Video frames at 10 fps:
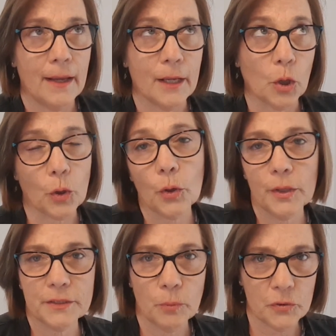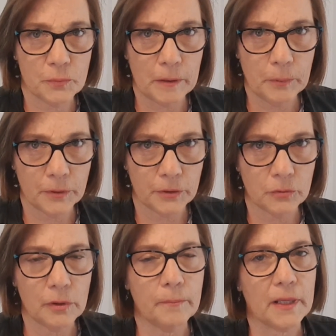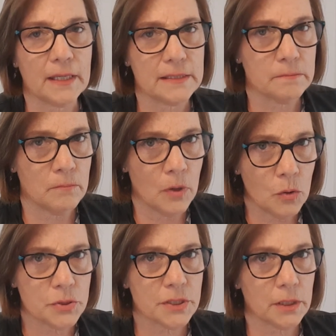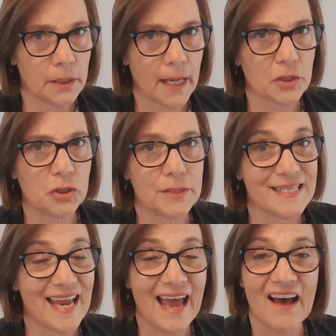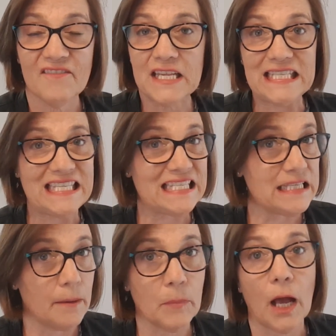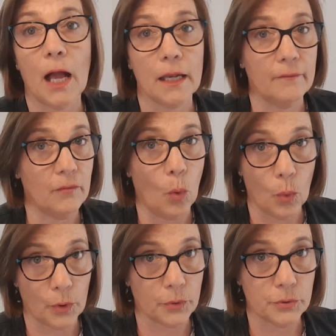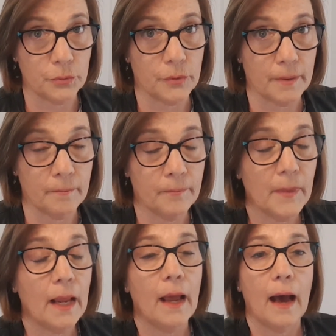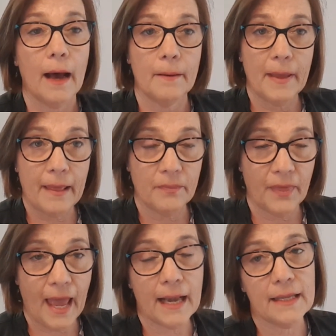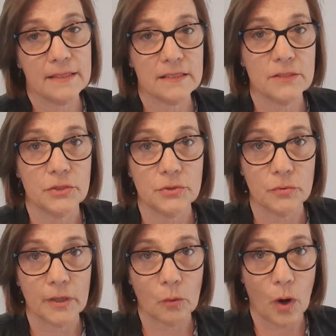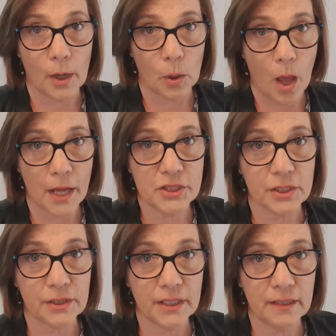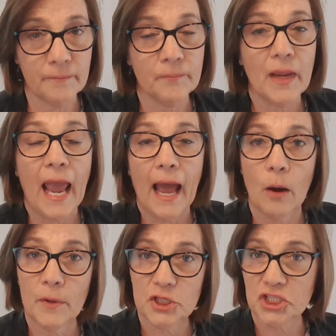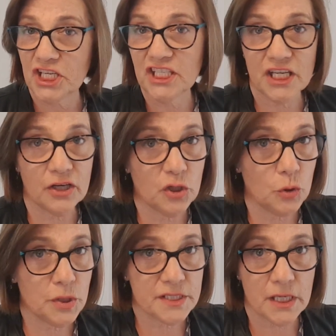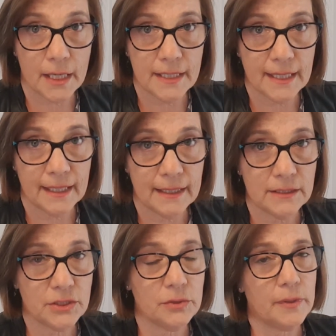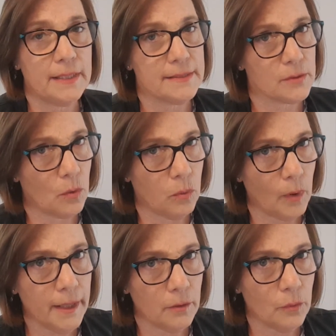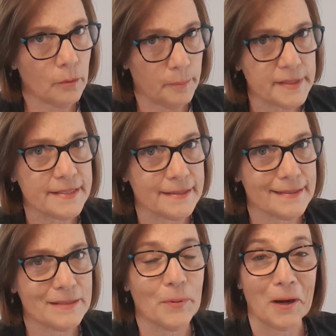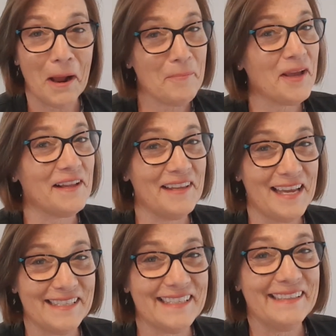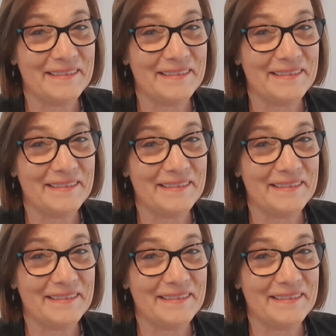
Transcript: encourage most people to do it, because most collections have some kind of order to them. And that is to do it chronologically. How much detail you decide to get into is quite your business. But I'm going to let